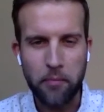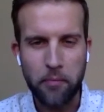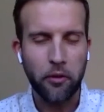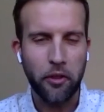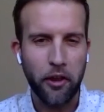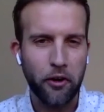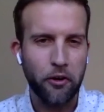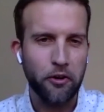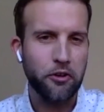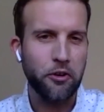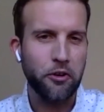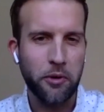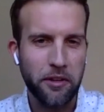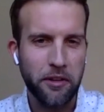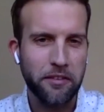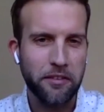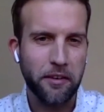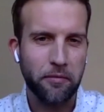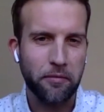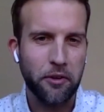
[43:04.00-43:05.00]
are doing
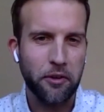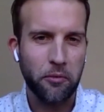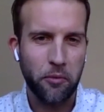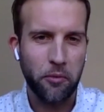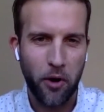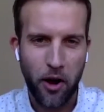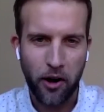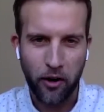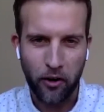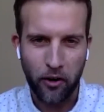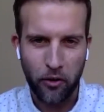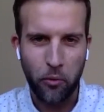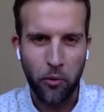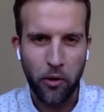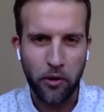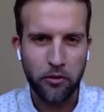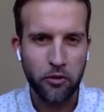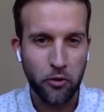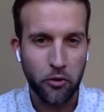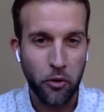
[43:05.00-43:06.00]
something wrong are the ones
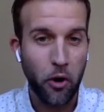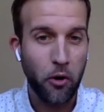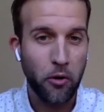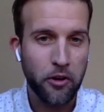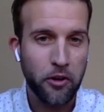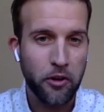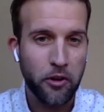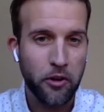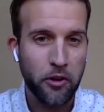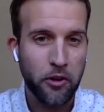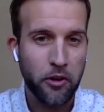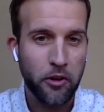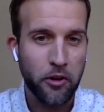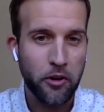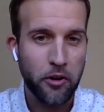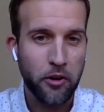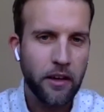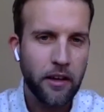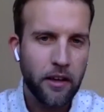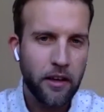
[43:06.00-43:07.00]
who own your
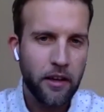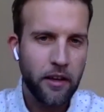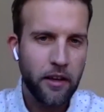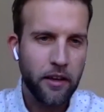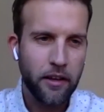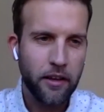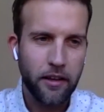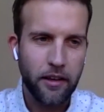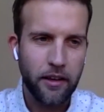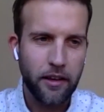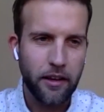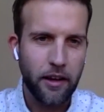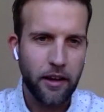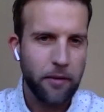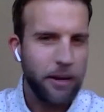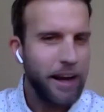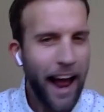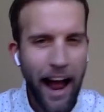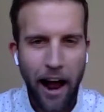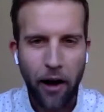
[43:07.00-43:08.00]
company, I
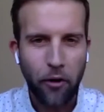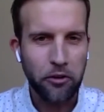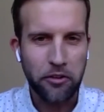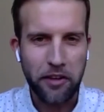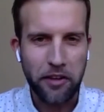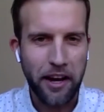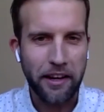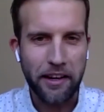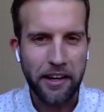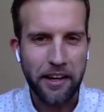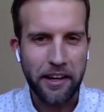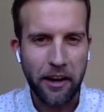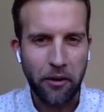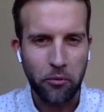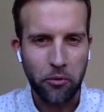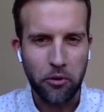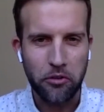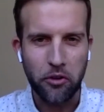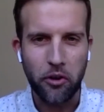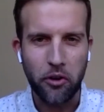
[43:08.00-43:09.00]
mean, how is that going to get
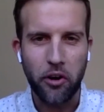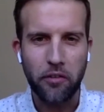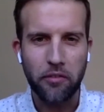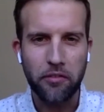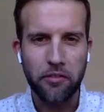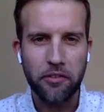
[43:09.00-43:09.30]
resolved?